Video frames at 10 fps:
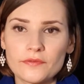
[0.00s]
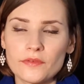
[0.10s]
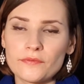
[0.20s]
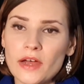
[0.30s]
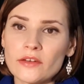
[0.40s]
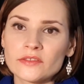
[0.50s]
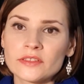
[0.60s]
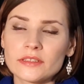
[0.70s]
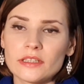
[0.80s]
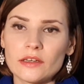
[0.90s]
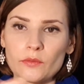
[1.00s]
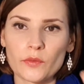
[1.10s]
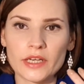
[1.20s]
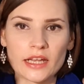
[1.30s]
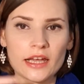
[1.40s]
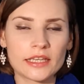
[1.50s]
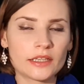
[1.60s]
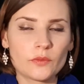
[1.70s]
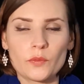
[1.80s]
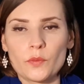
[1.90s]
found when I
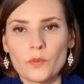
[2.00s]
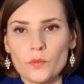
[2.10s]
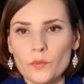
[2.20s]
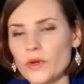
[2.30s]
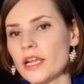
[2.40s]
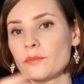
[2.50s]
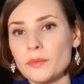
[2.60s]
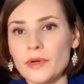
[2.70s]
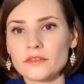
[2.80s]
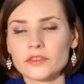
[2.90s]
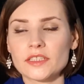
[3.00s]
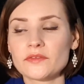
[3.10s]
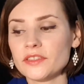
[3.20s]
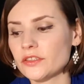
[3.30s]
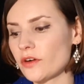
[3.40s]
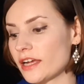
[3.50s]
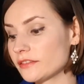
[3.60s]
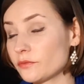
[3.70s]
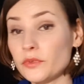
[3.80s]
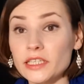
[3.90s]
prepared for this video, I
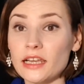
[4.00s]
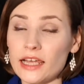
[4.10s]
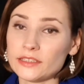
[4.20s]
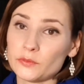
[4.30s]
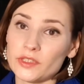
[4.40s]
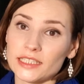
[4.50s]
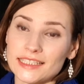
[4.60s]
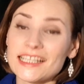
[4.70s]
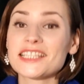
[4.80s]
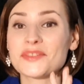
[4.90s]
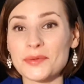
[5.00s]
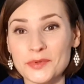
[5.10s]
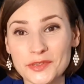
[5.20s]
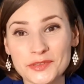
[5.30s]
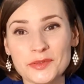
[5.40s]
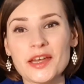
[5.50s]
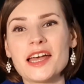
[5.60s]
really liked what they said, so I'm going to